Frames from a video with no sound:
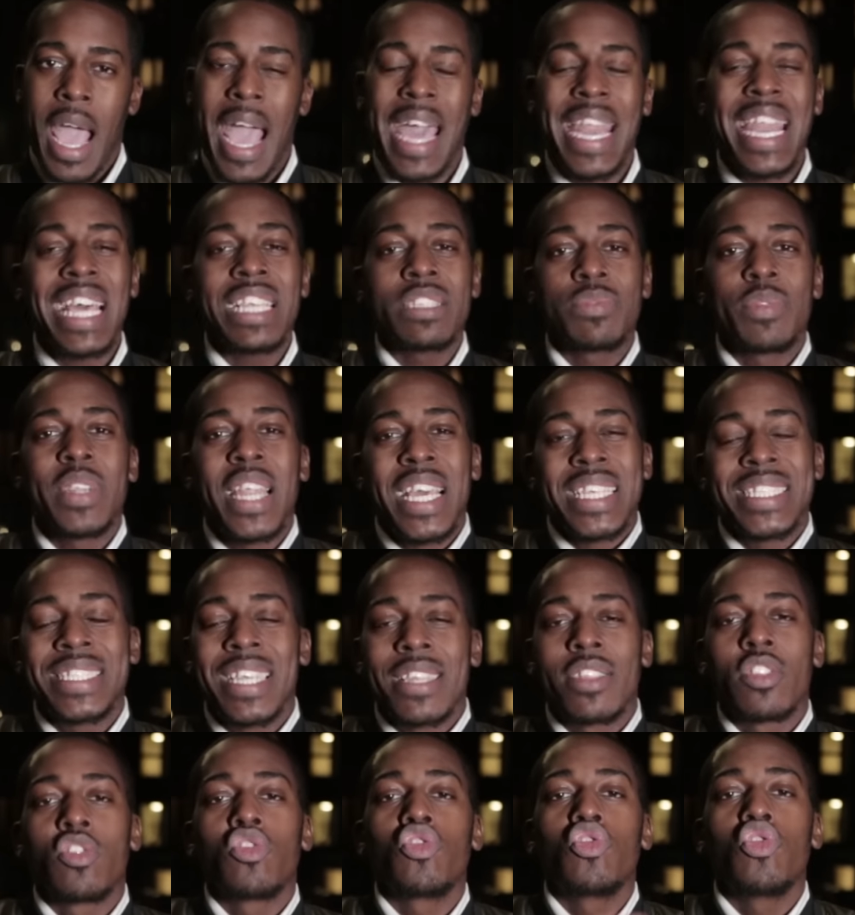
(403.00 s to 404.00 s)
And that's when I
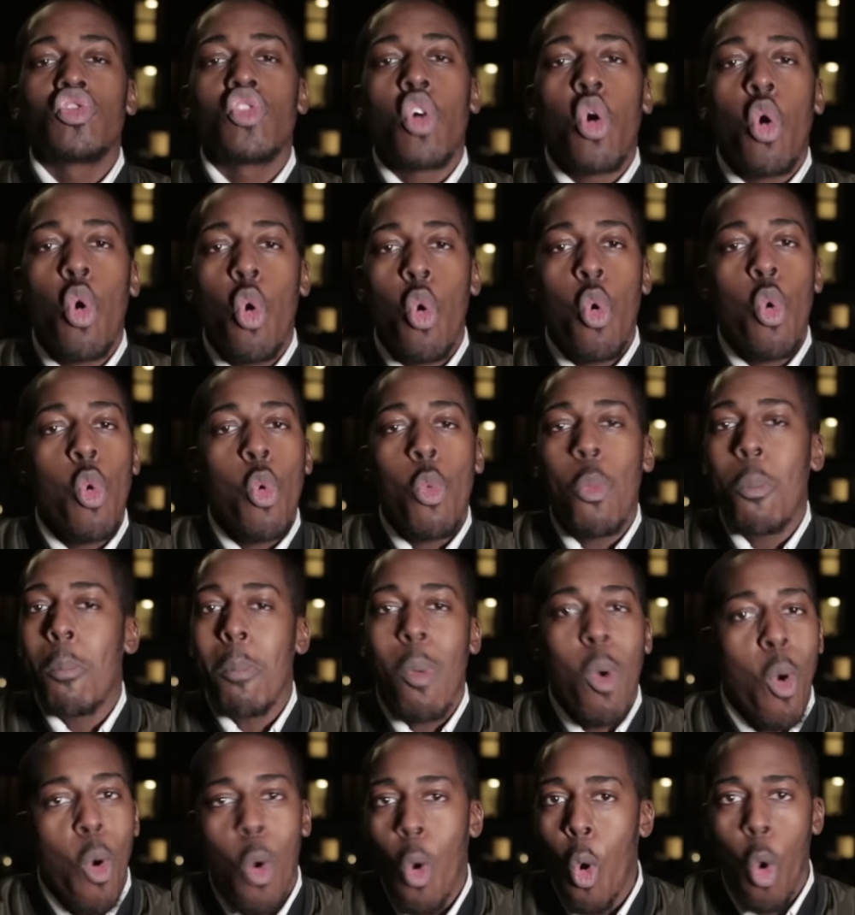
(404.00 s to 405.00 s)
said, no
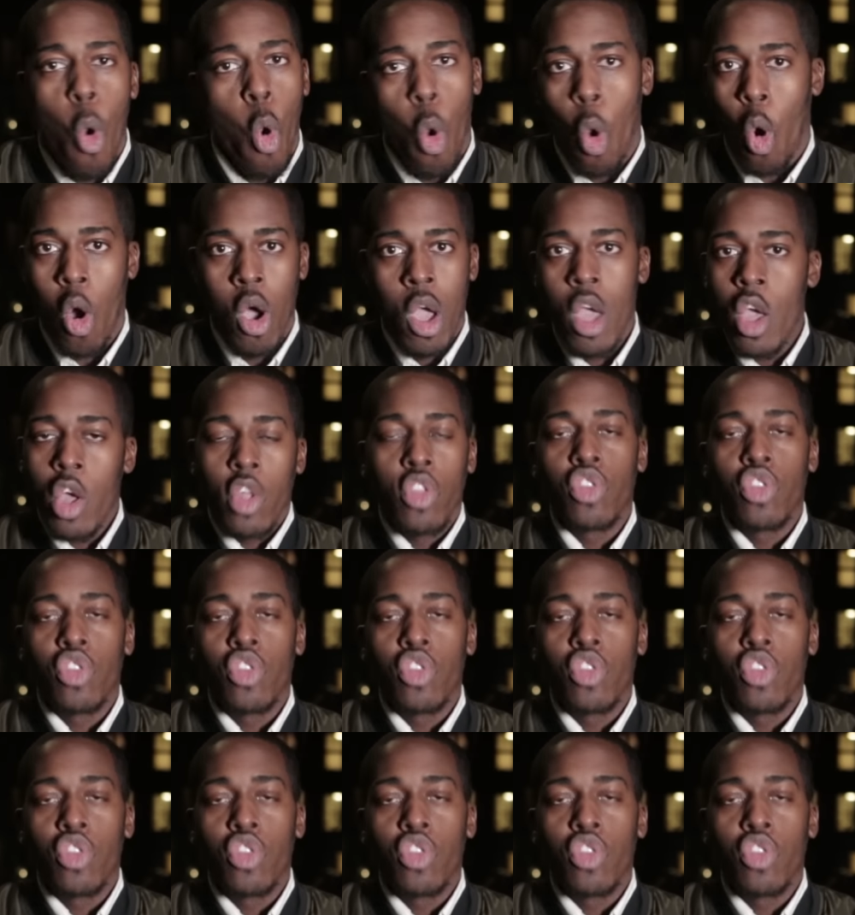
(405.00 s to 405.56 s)
more.